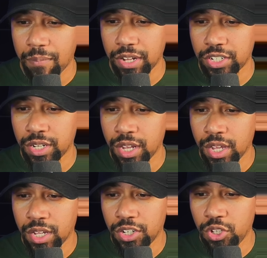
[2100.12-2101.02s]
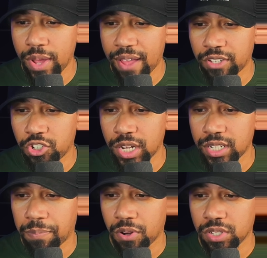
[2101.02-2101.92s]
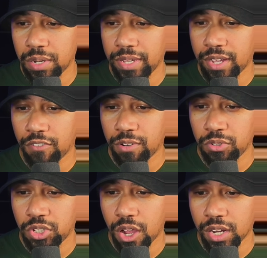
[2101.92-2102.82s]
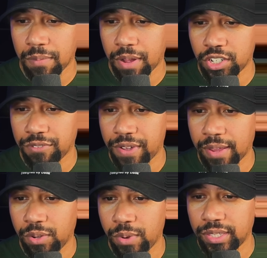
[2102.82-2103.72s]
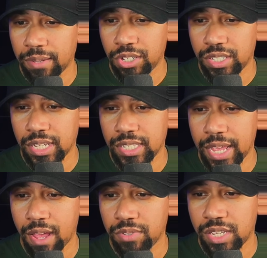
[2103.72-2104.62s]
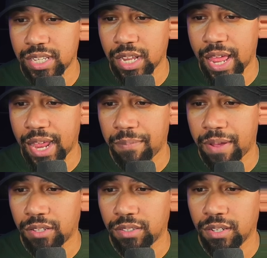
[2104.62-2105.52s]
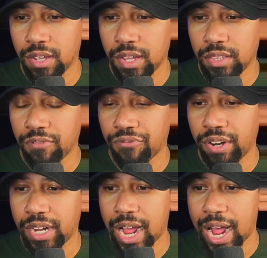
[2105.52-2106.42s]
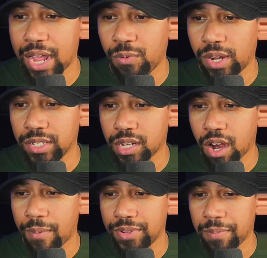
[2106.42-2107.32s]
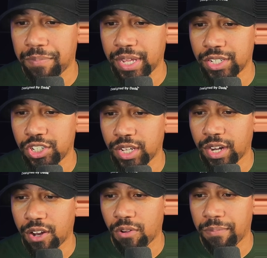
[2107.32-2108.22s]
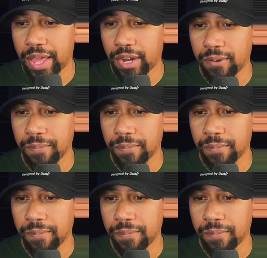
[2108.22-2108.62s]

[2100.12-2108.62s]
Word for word: much do you have to trust a person to be comfortable talking about your family with them? She says, yep, says a lot about the friend I was. Karma's a bitch, should have known better.